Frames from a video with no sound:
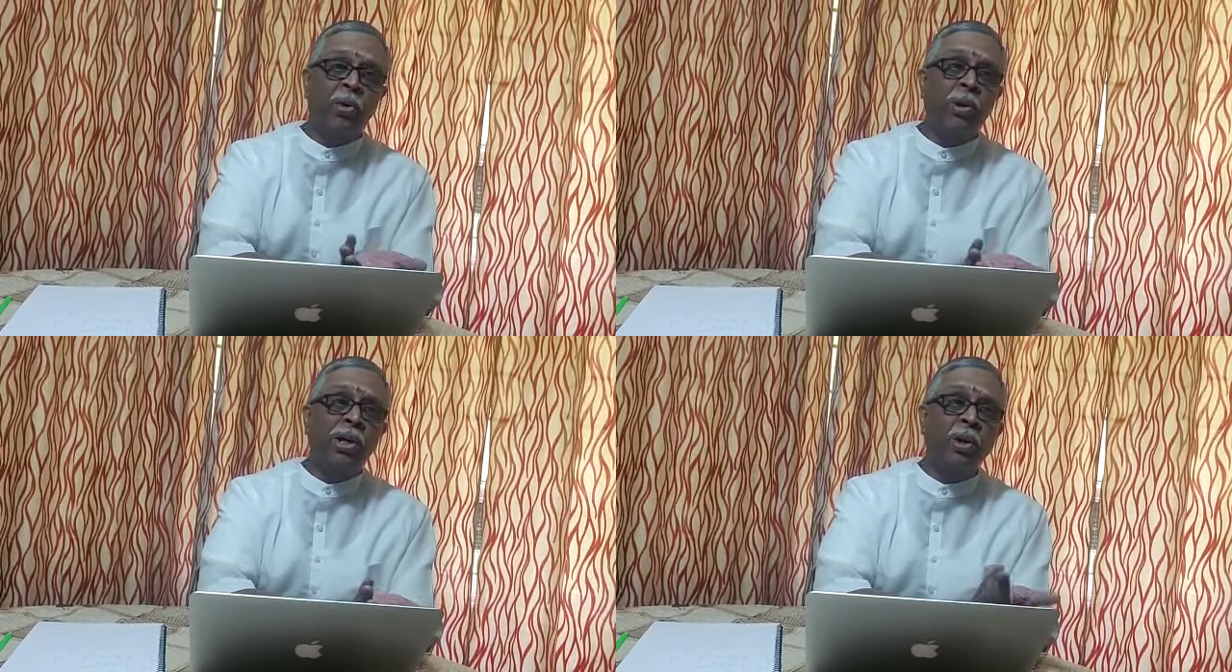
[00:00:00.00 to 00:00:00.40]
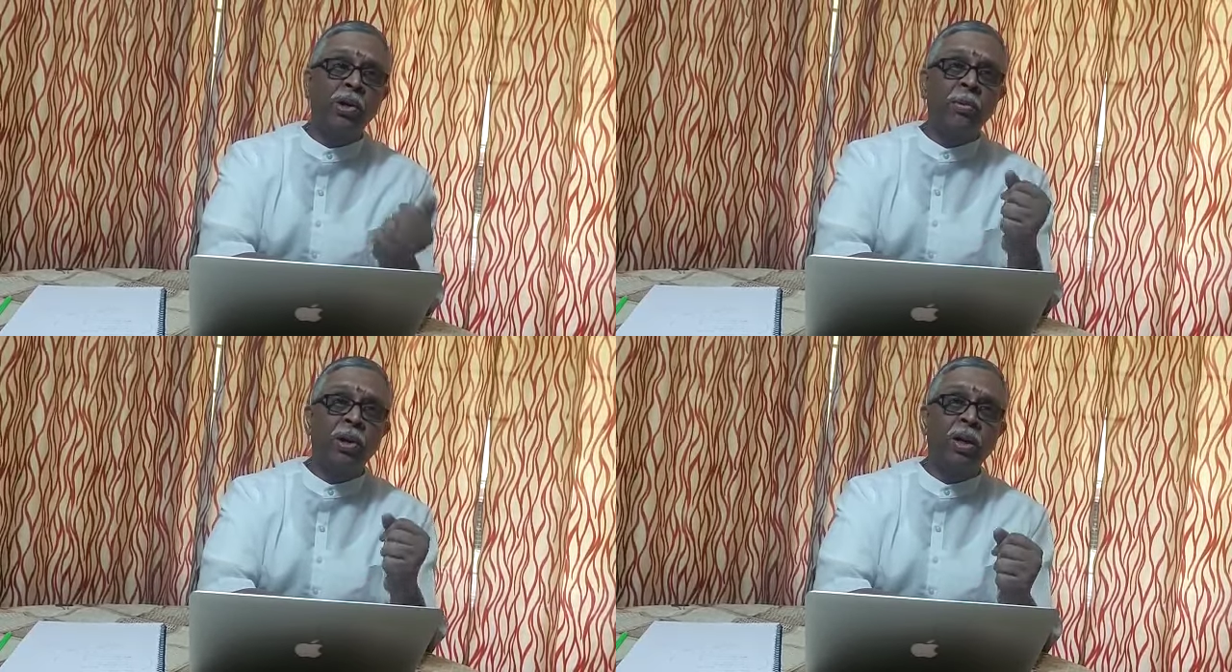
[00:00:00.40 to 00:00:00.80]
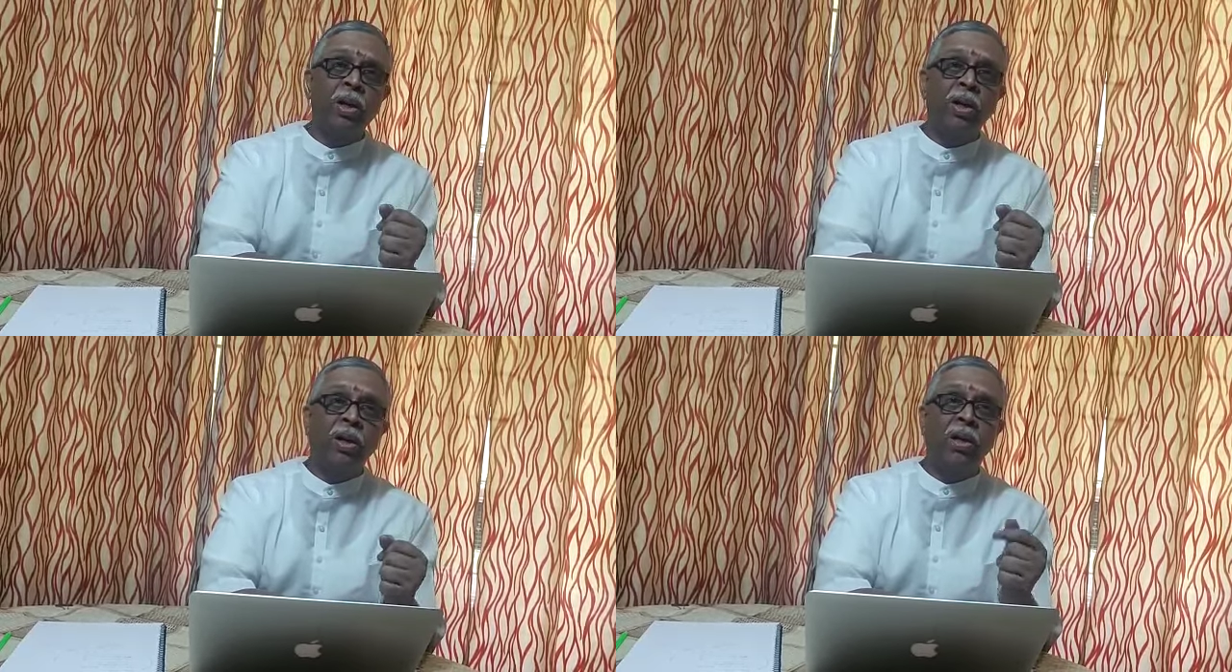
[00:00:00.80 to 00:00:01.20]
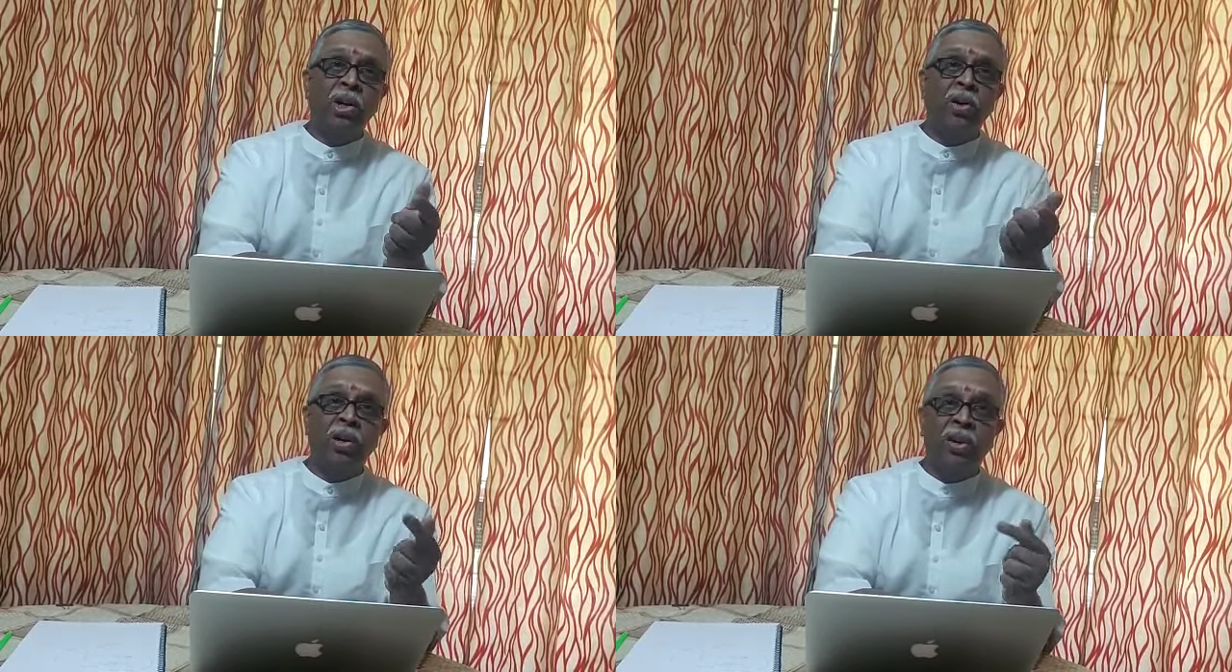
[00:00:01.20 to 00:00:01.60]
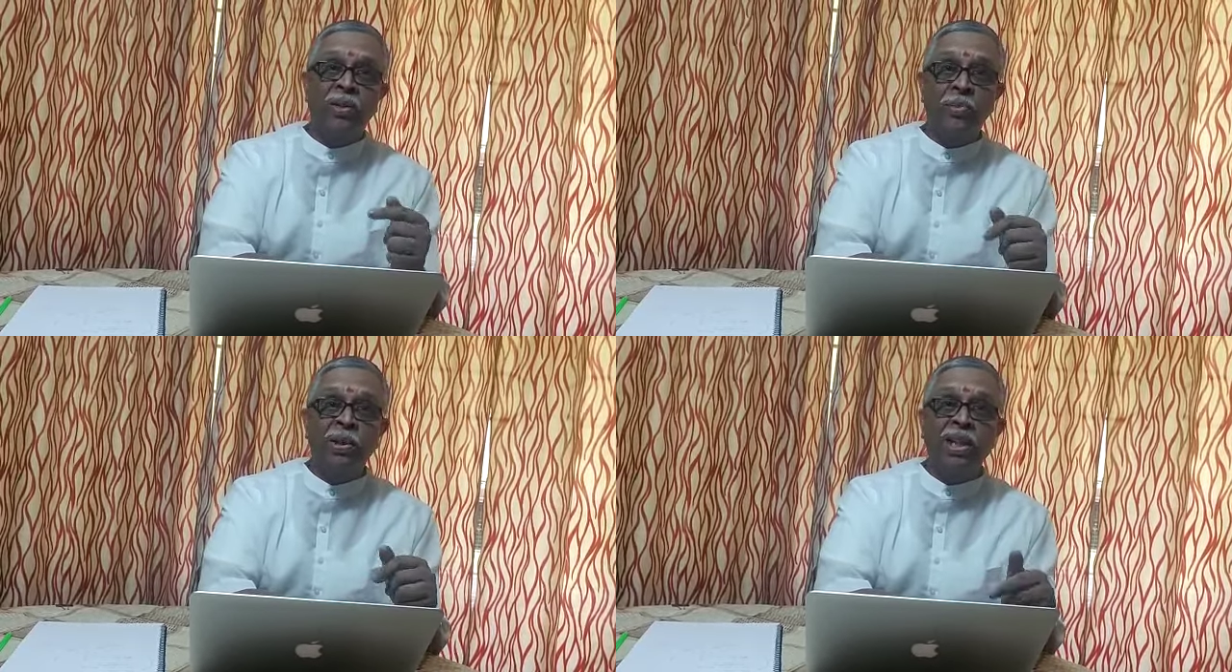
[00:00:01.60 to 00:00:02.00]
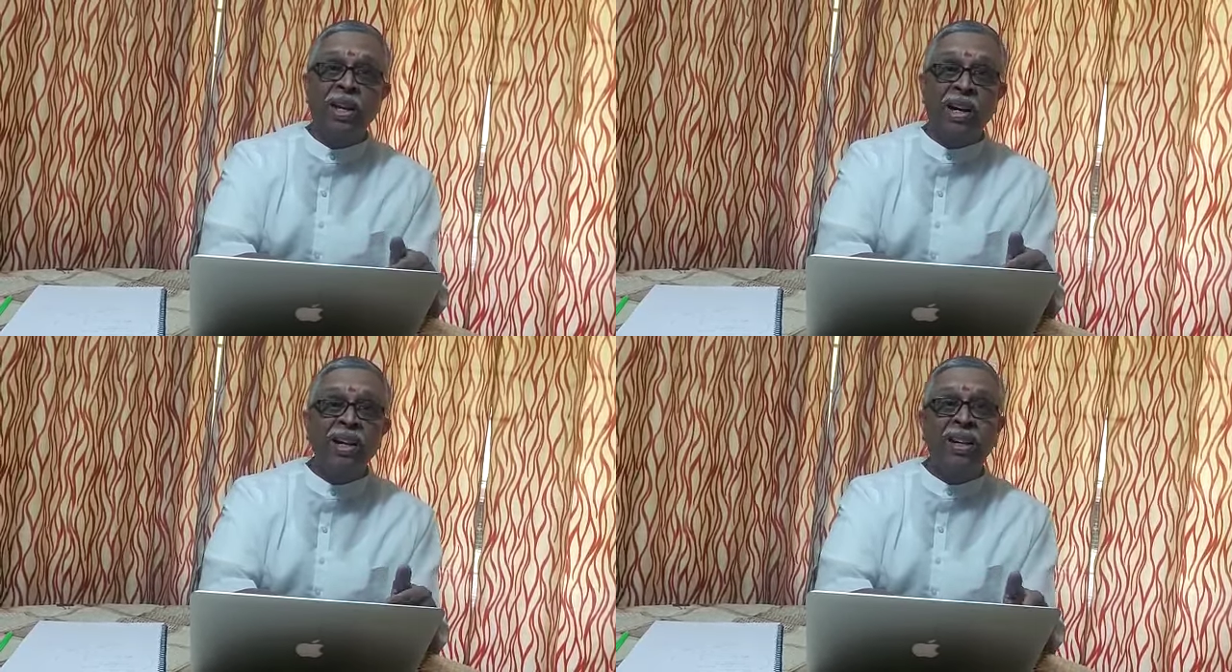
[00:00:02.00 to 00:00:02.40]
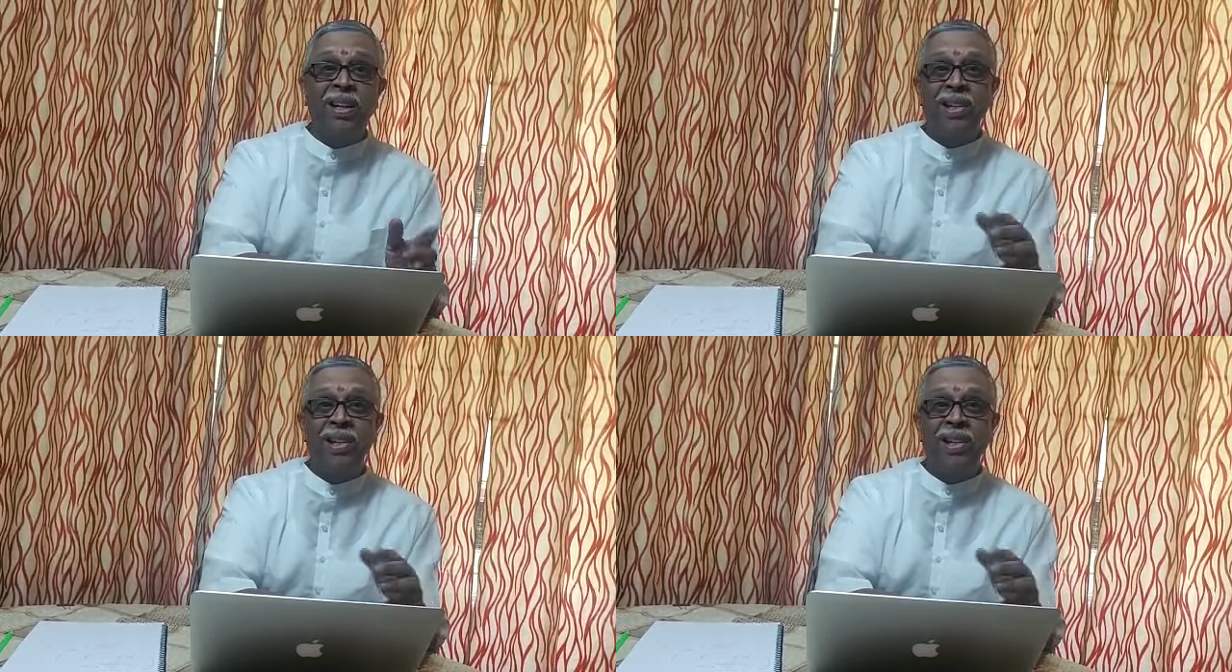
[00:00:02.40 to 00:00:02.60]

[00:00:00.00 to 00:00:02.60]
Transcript: nobody talks about return on investment there, right?